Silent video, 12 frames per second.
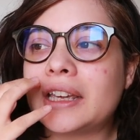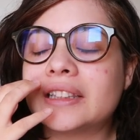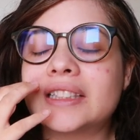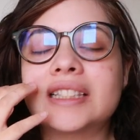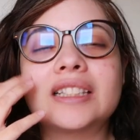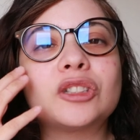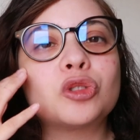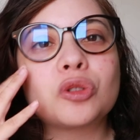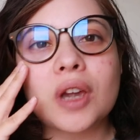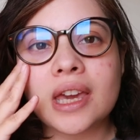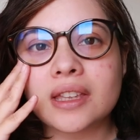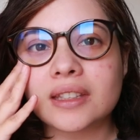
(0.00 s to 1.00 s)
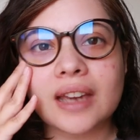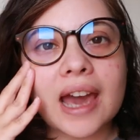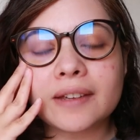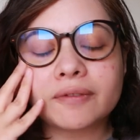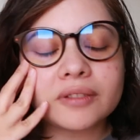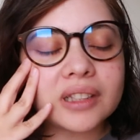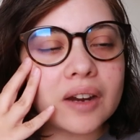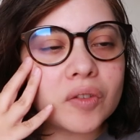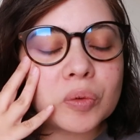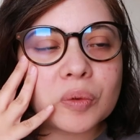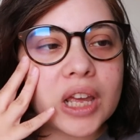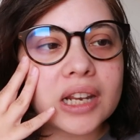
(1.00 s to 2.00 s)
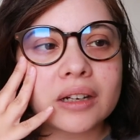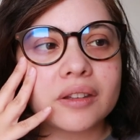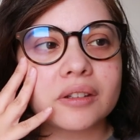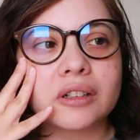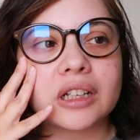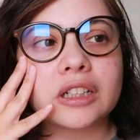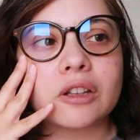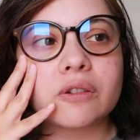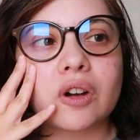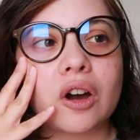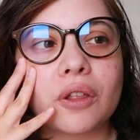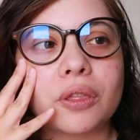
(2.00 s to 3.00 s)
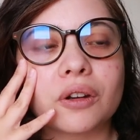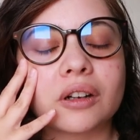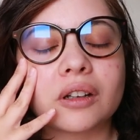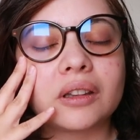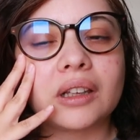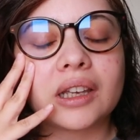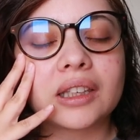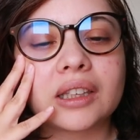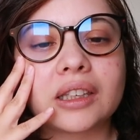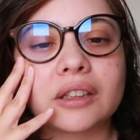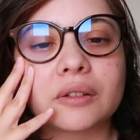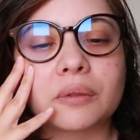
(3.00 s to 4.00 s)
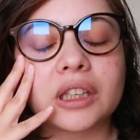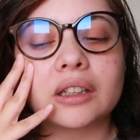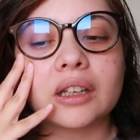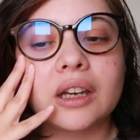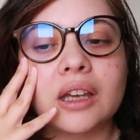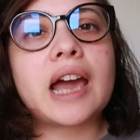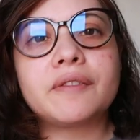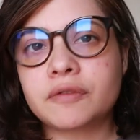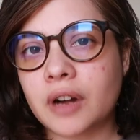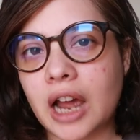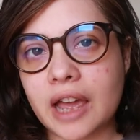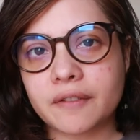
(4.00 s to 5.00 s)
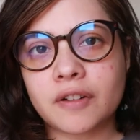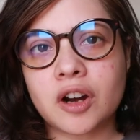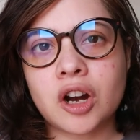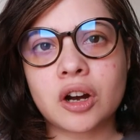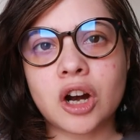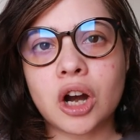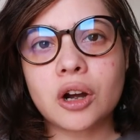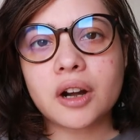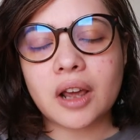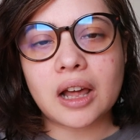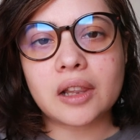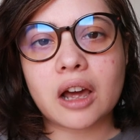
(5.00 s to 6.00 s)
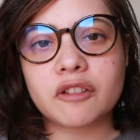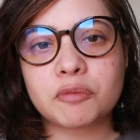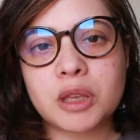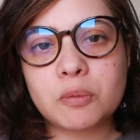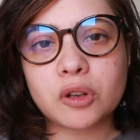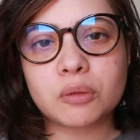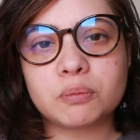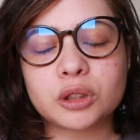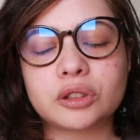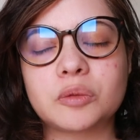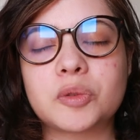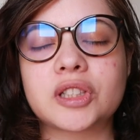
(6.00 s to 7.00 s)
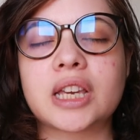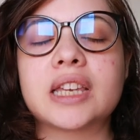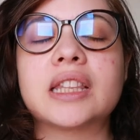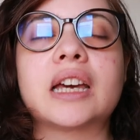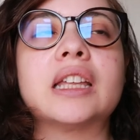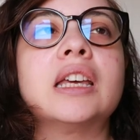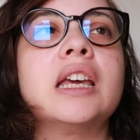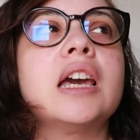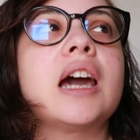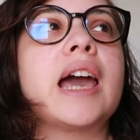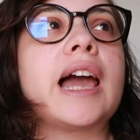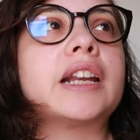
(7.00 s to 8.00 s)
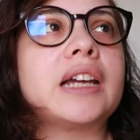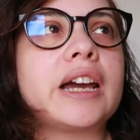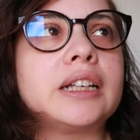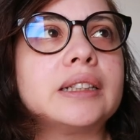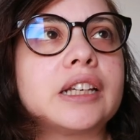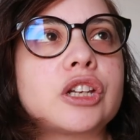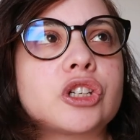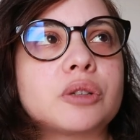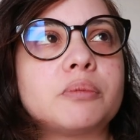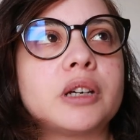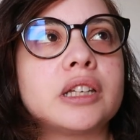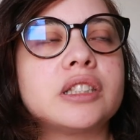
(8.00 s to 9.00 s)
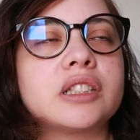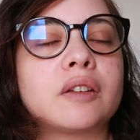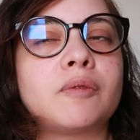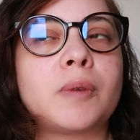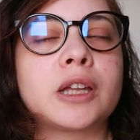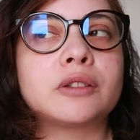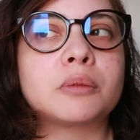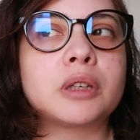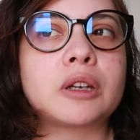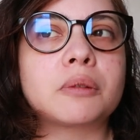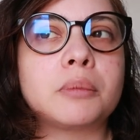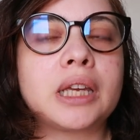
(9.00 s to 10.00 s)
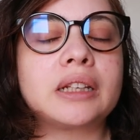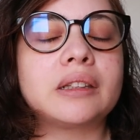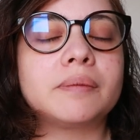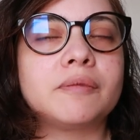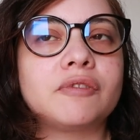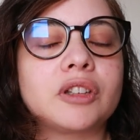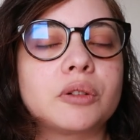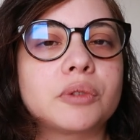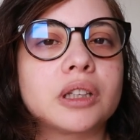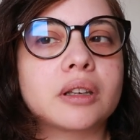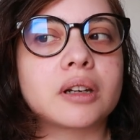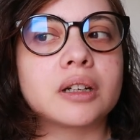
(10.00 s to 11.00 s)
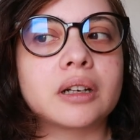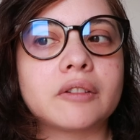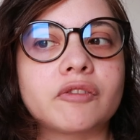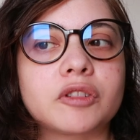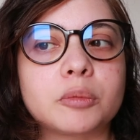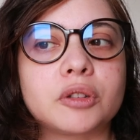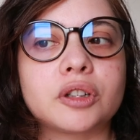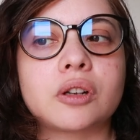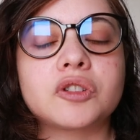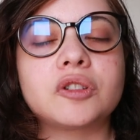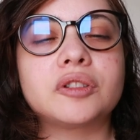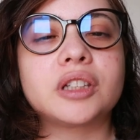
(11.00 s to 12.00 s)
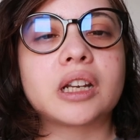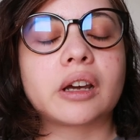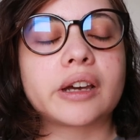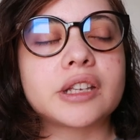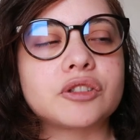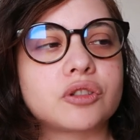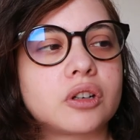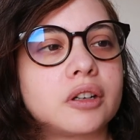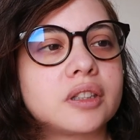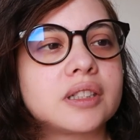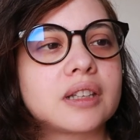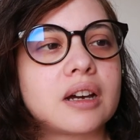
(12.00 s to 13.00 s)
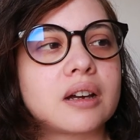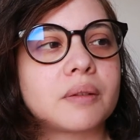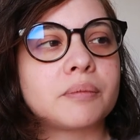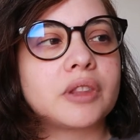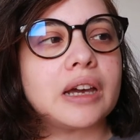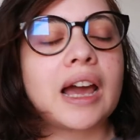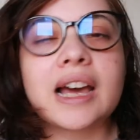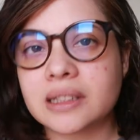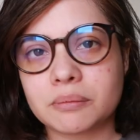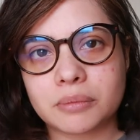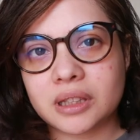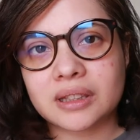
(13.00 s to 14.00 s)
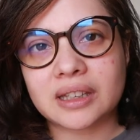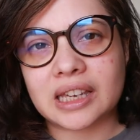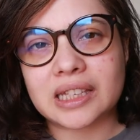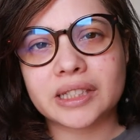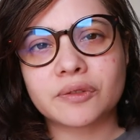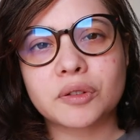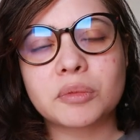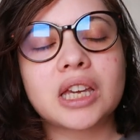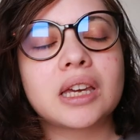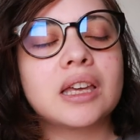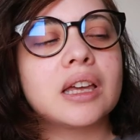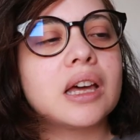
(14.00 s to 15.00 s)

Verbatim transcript: it's strange. I've never read another author like Iain Reid. I've heard a lot of people on BookTube say that Annihilation by Jeff Vandermeer made them feel really uncomfortable, and also Dead Astronauts. That hasn't been the case for me.